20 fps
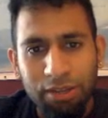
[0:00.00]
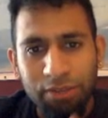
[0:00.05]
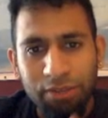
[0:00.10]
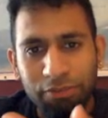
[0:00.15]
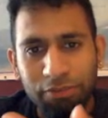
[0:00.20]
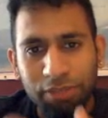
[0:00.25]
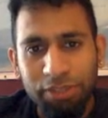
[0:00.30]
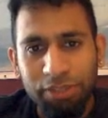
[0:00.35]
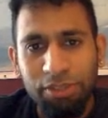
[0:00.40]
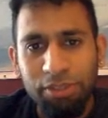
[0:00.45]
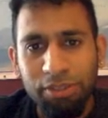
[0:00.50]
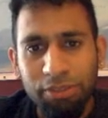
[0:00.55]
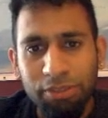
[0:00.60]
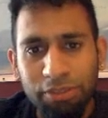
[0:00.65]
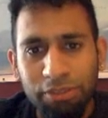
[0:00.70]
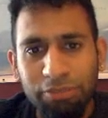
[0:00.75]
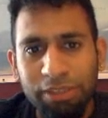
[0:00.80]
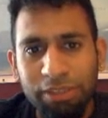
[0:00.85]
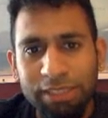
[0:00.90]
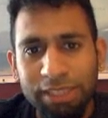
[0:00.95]
I thought if
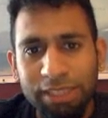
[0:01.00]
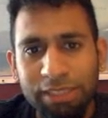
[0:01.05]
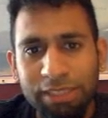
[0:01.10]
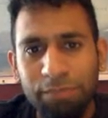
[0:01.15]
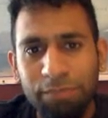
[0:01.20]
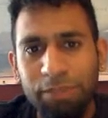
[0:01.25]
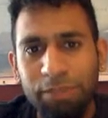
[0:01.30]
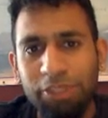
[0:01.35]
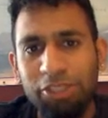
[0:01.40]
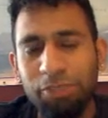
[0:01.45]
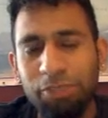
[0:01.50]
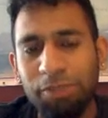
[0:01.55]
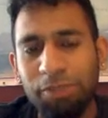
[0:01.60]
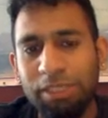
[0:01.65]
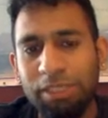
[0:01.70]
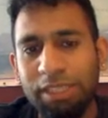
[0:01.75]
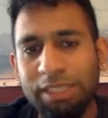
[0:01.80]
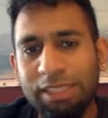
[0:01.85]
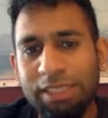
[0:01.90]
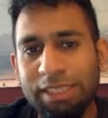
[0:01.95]
I take the bishop and
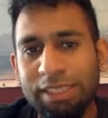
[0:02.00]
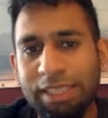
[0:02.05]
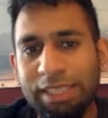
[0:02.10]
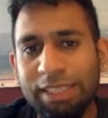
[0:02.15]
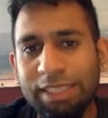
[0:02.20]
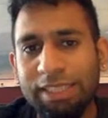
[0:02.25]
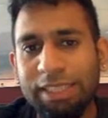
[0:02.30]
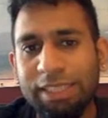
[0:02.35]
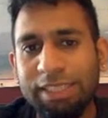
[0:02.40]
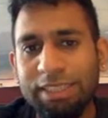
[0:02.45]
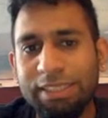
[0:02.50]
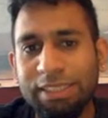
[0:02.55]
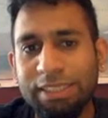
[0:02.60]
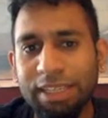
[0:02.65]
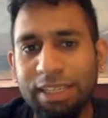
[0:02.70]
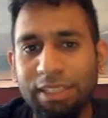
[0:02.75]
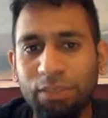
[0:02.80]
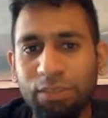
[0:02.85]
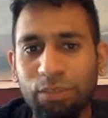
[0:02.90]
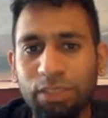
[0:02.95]
let's say king takes, then I
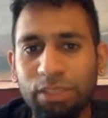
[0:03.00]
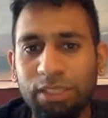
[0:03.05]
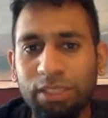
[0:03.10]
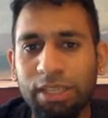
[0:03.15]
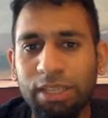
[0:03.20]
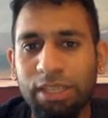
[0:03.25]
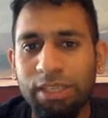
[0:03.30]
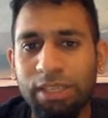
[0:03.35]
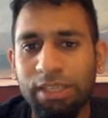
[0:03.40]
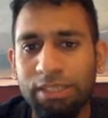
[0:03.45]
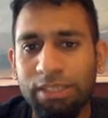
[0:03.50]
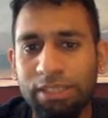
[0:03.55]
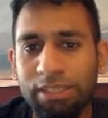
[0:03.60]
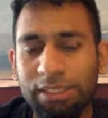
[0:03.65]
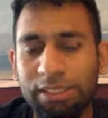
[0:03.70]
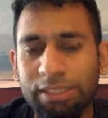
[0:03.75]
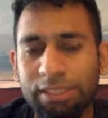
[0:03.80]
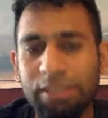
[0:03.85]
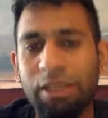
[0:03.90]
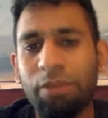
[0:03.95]
can win the knight at
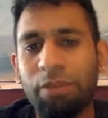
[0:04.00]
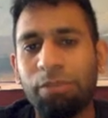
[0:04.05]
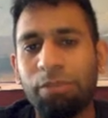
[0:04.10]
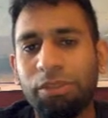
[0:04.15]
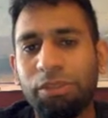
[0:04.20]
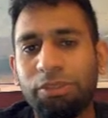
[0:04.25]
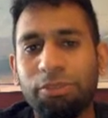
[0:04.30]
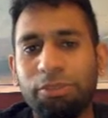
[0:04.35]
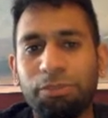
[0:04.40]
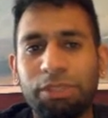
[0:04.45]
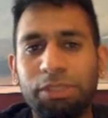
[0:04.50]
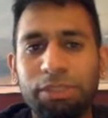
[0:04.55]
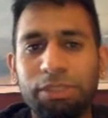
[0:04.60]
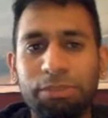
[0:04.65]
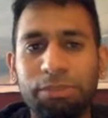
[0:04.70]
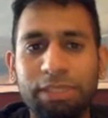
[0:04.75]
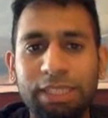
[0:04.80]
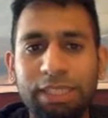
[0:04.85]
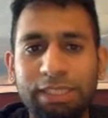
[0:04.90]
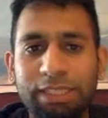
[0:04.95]
least. But no, bishop
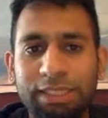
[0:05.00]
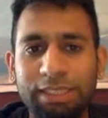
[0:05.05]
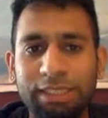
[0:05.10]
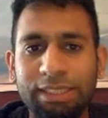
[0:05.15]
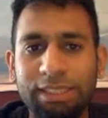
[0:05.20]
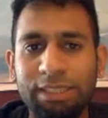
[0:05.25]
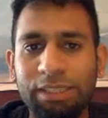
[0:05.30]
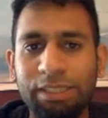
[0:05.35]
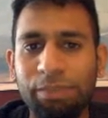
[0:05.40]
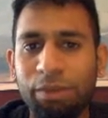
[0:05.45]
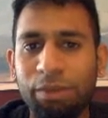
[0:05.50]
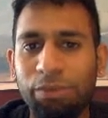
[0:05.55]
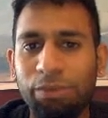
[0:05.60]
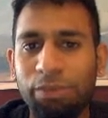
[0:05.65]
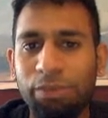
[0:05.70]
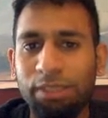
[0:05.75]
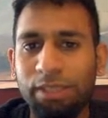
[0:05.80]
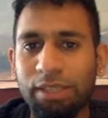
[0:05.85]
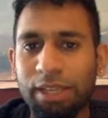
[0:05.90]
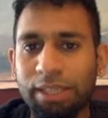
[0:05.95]
takes, he's going to take back with the
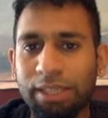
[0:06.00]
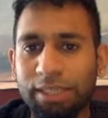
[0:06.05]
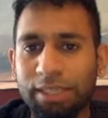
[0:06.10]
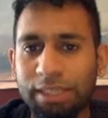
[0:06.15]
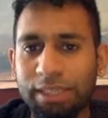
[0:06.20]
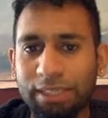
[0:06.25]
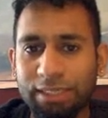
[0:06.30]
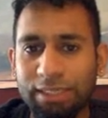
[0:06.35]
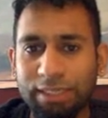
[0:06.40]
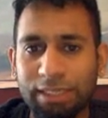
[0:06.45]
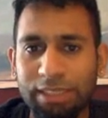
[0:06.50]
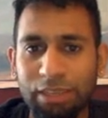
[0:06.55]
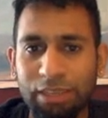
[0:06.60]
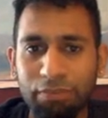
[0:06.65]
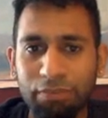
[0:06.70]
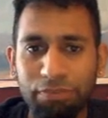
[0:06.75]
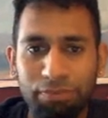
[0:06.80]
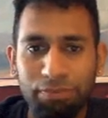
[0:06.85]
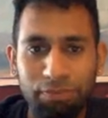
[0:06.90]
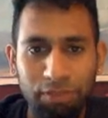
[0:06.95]
knight, and he's safe
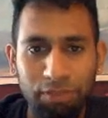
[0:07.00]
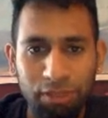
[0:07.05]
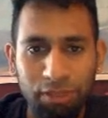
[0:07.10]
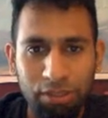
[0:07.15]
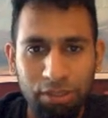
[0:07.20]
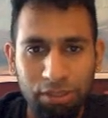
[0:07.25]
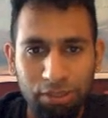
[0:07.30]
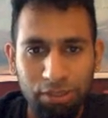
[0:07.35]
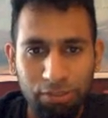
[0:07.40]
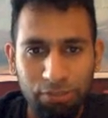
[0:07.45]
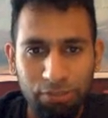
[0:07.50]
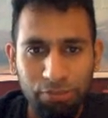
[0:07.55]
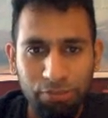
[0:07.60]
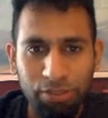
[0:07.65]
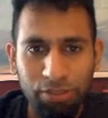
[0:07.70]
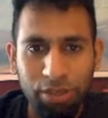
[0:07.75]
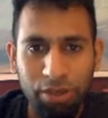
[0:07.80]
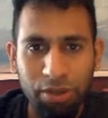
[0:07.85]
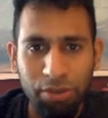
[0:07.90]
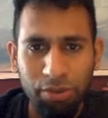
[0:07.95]
for
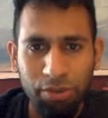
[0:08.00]
now.